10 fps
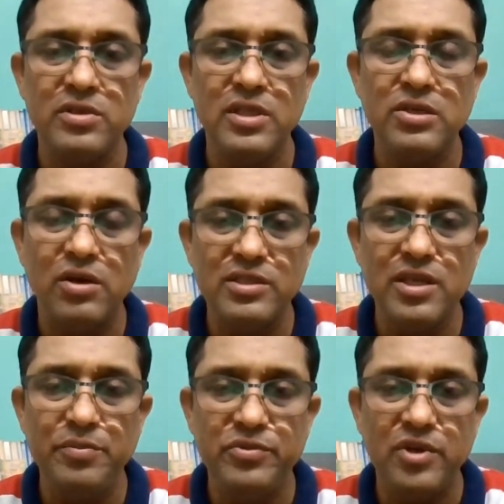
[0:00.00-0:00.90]
the
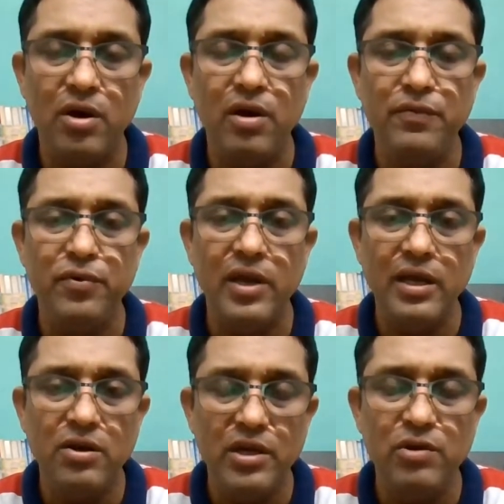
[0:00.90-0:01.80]
concept of
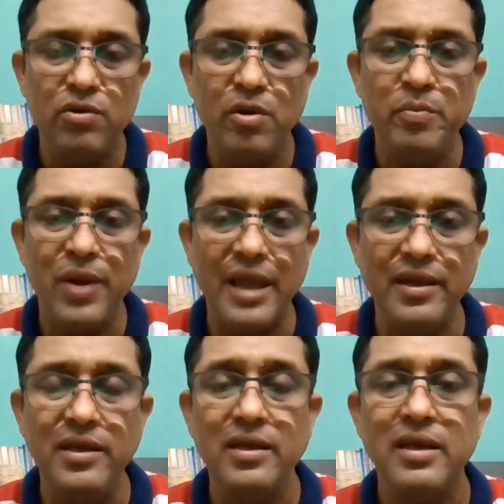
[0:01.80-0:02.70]
curriculum
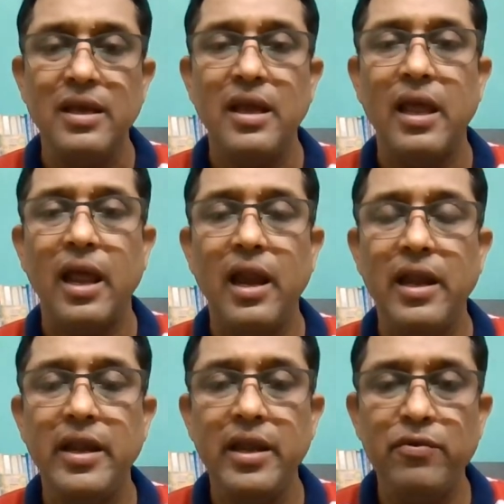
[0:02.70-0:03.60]
planning
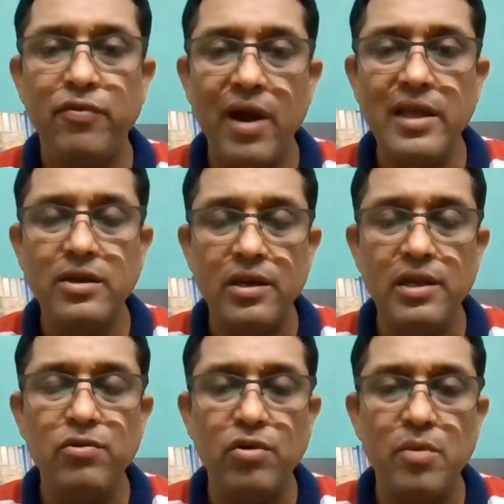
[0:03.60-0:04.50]
and why
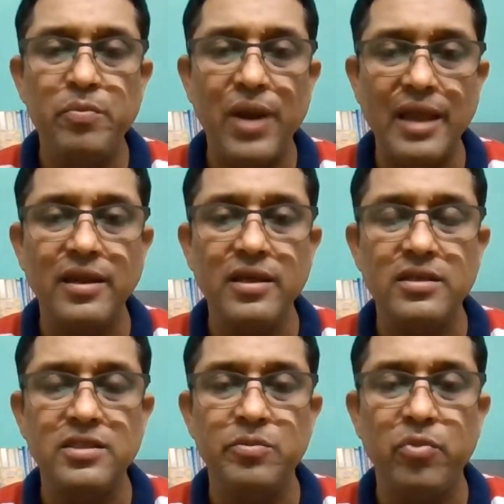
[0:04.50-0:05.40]
curriculum planning
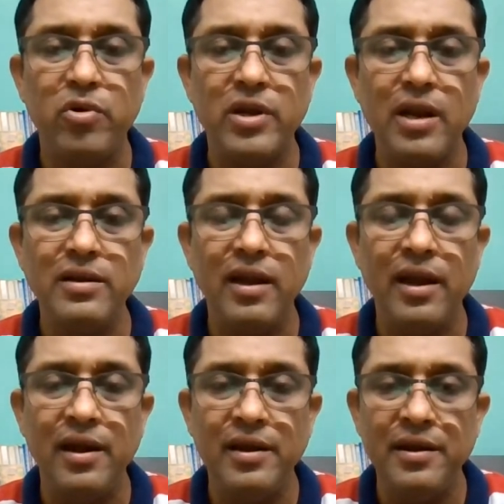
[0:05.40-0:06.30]
is important,
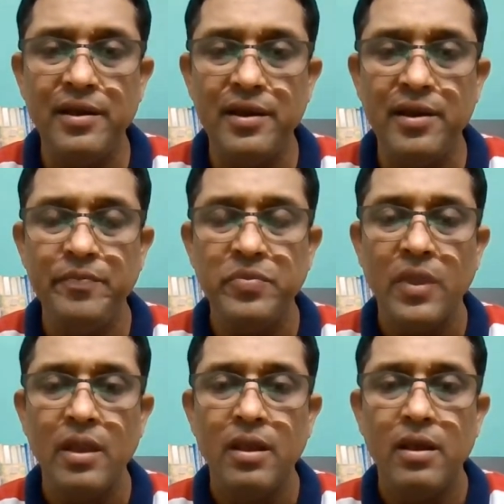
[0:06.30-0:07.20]
and
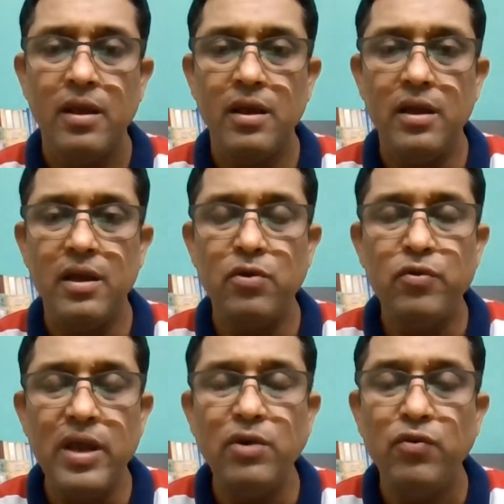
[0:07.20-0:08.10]

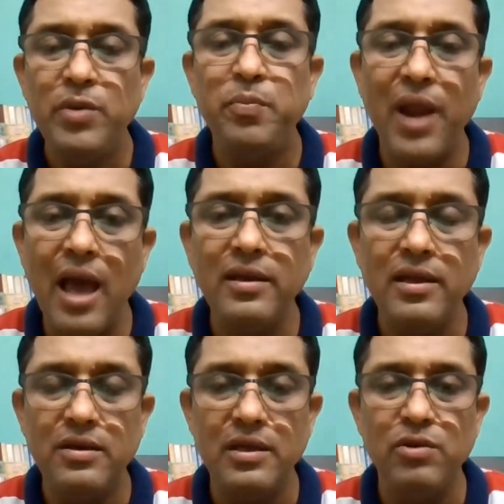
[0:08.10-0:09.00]
when we plan a
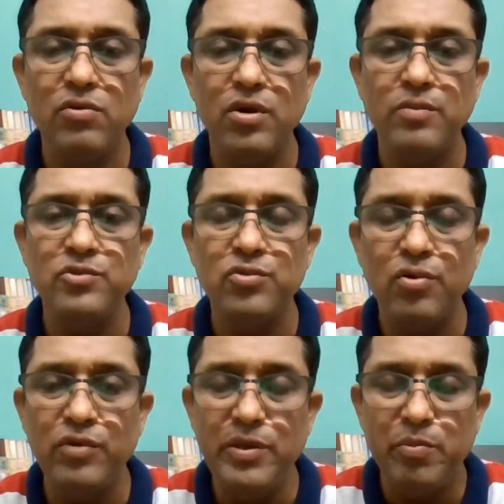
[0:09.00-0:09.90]
curriculum, so
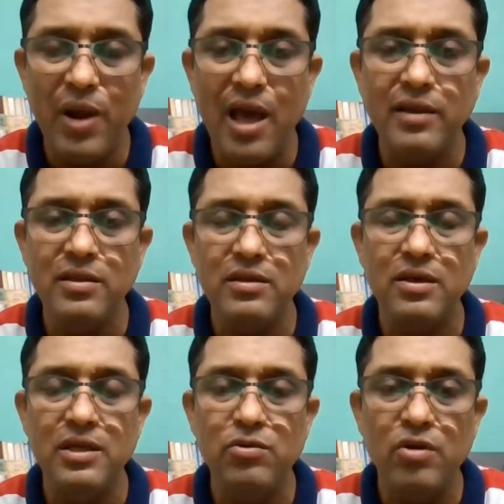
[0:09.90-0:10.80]
we plan the
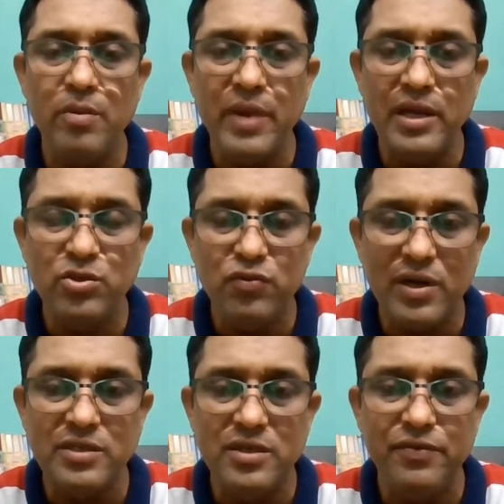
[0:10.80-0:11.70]
curriculum at
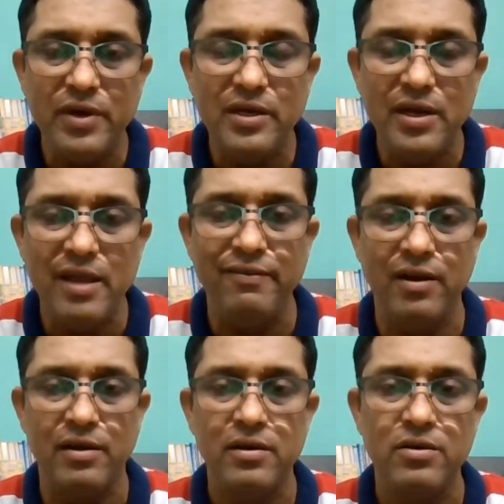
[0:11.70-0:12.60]
what different level.
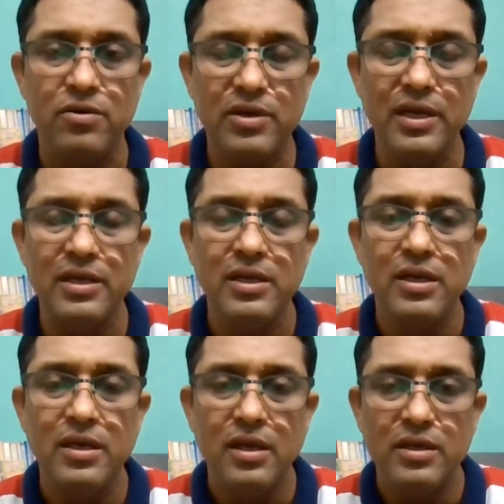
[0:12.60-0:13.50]
Okay,
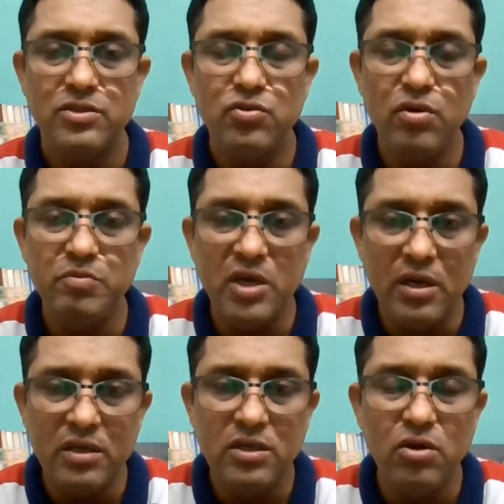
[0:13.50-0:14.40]

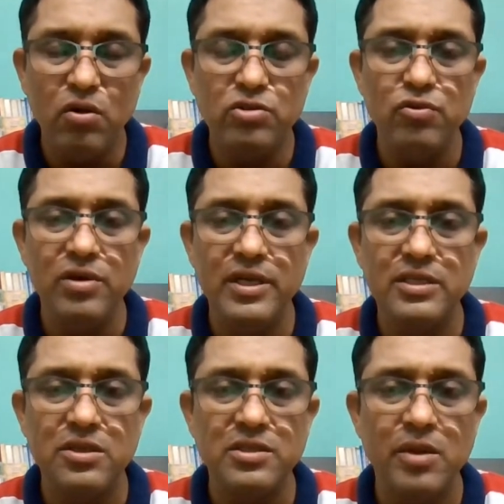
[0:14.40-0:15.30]
so here also we'll
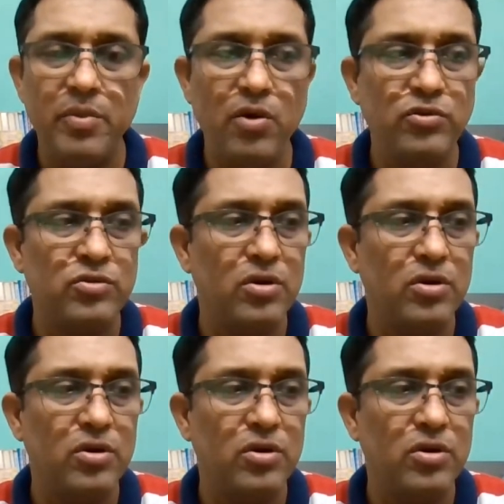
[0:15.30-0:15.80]
discuss about